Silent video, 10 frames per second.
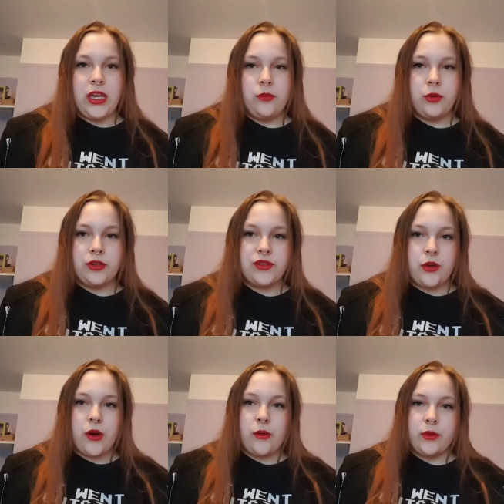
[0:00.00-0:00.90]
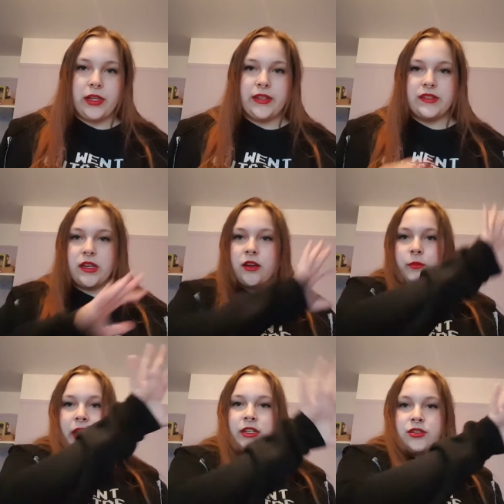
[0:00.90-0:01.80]
ebook, so I will insert a
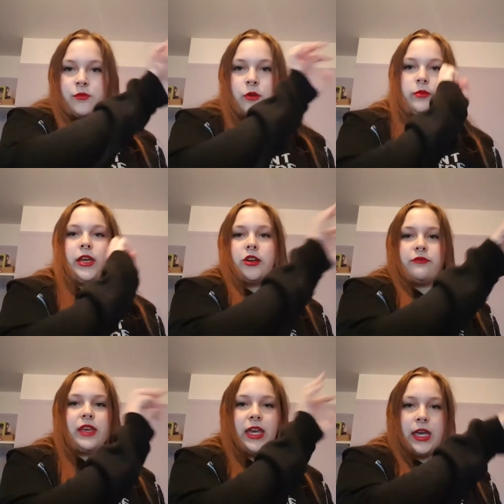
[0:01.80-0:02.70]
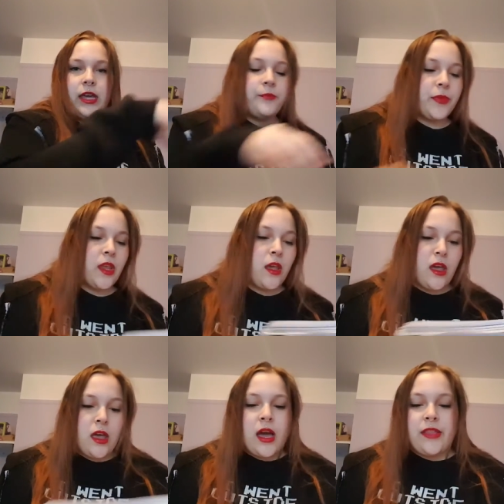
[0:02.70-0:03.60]
picture probably over here.
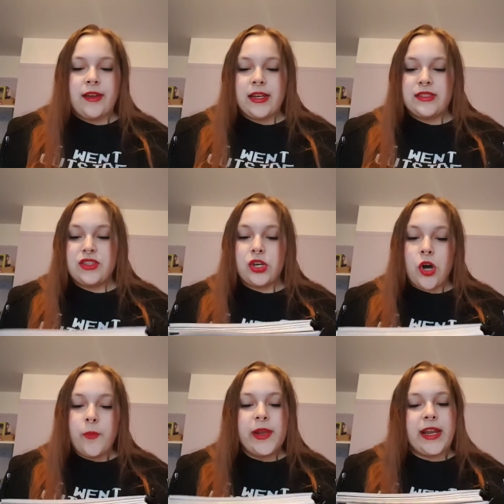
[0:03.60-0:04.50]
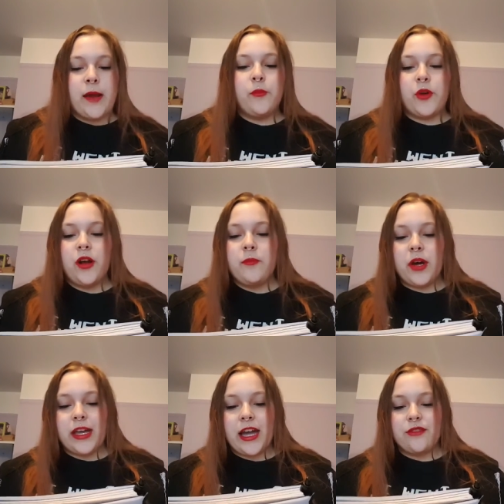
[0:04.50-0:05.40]
And that is The Goblin Emperor
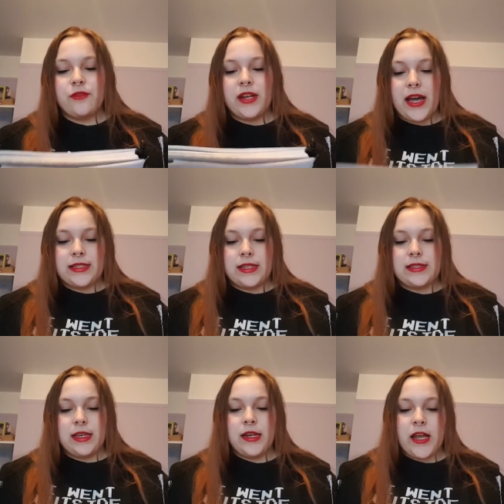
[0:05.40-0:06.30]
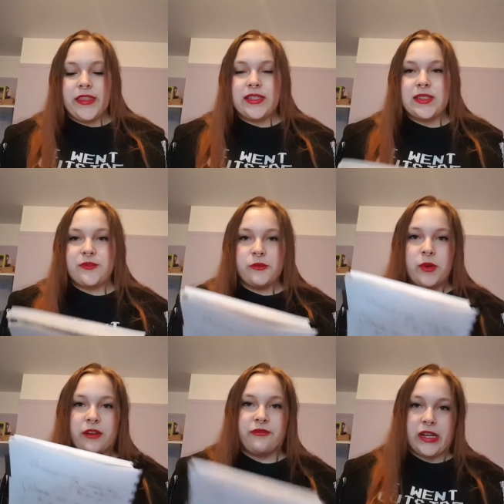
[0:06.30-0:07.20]
by Catherine Addison. And this is for
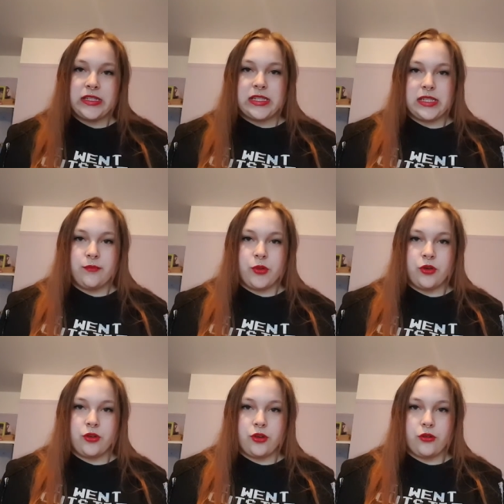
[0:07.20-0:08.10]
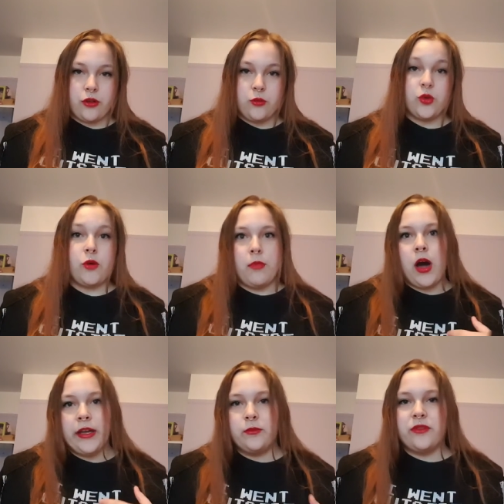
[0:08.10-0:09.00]
my fantasy book group, well not
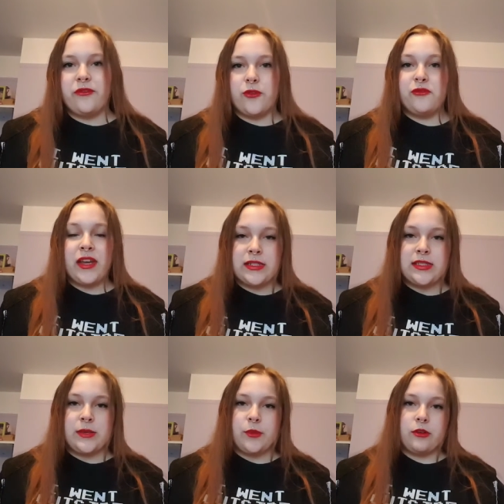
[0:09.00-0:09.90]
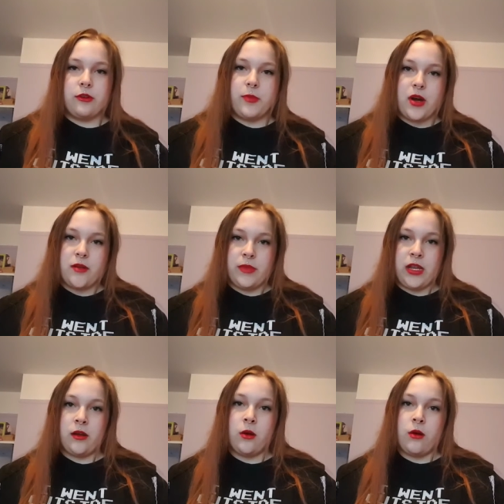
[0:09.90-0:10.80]
mine, but for a fantasy book group I'm
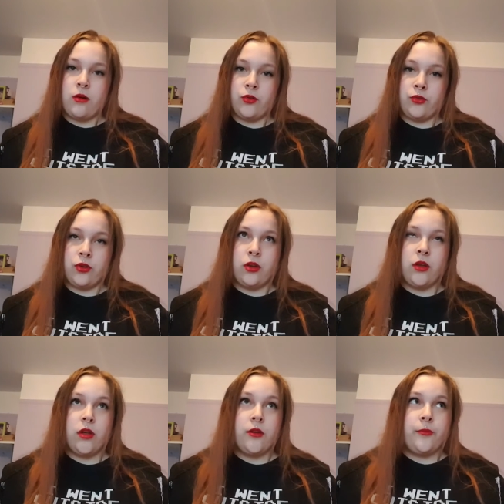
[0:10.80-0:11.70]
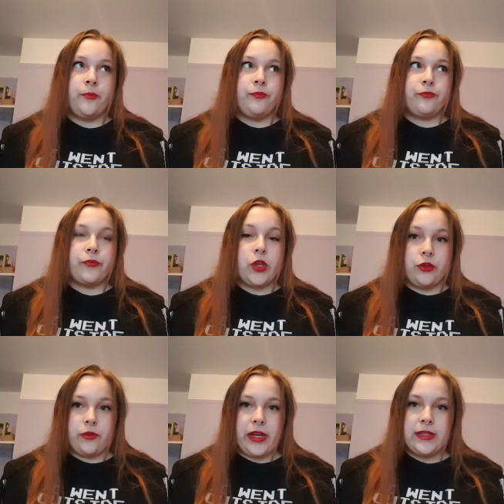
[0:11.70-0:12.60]
in on
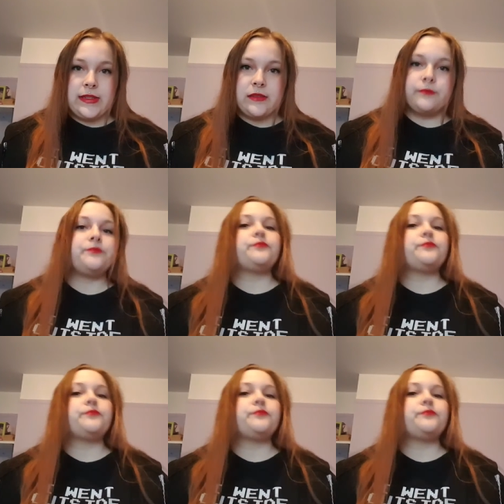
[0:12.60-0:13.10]
Goodreads.